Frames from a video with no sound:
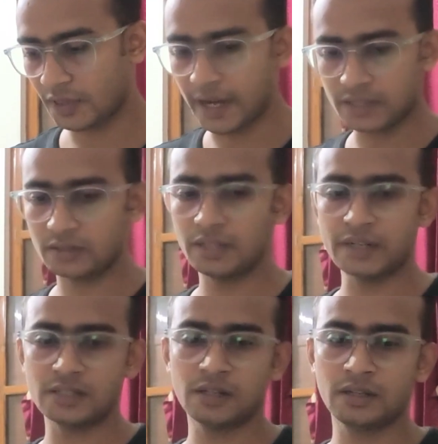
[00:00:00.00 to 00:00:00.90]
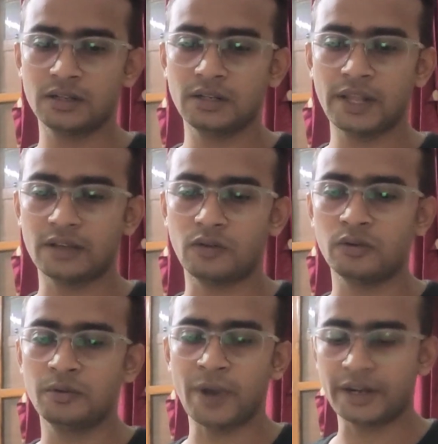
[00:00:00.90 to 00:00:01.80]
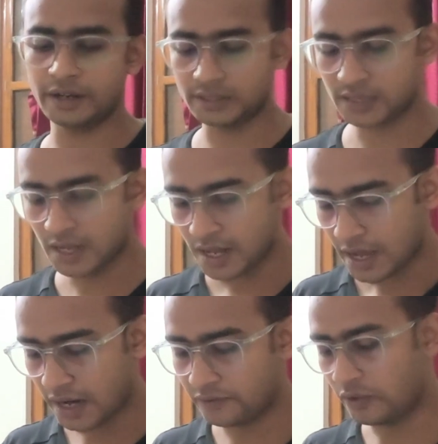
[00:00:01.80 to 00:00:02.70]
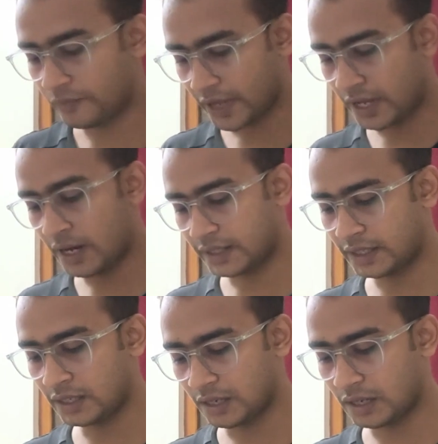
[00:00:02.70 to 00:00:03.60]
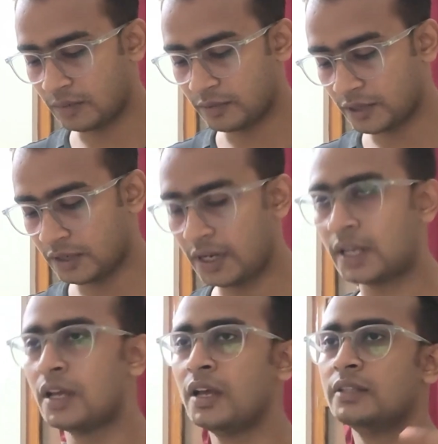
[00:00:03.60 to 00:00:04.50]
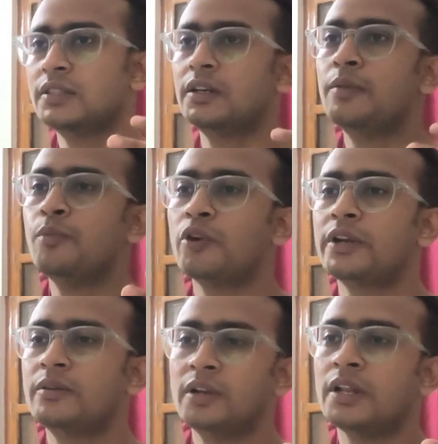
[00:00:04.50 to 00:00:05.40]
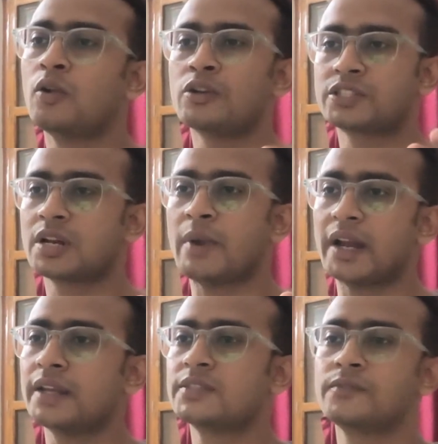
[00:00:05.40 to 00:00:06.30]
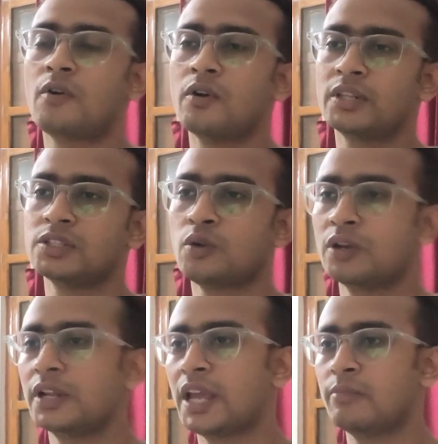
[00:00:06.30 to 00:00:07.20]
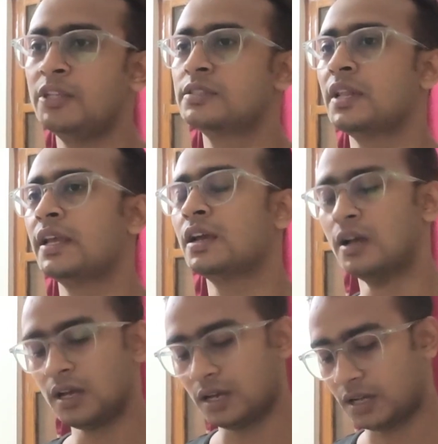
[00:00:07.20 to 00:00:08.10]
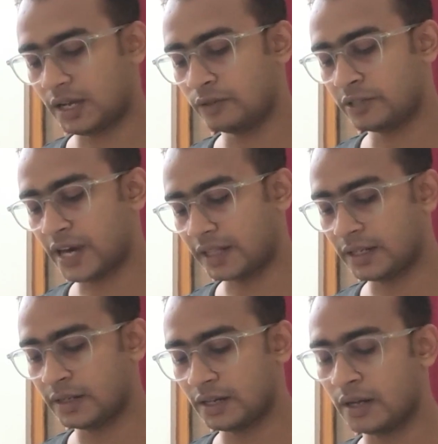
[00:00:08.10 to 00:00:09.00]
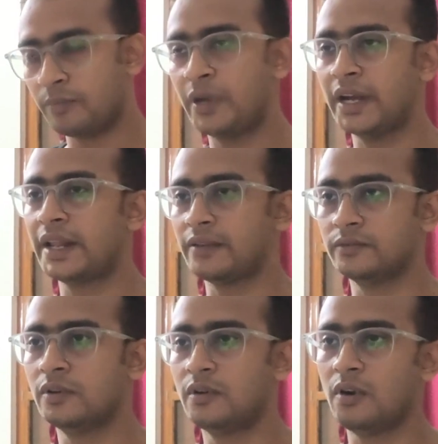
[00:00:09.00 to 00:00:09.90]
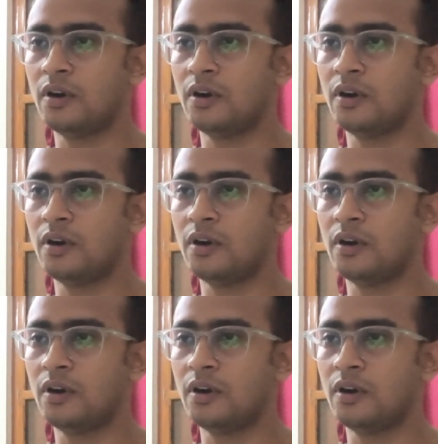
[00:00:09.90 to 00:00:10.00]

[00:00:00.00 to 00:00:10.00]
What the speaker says: that's the like whole matrix. And from here I think like the important North Star matrix for this whole game is like I will track the playtime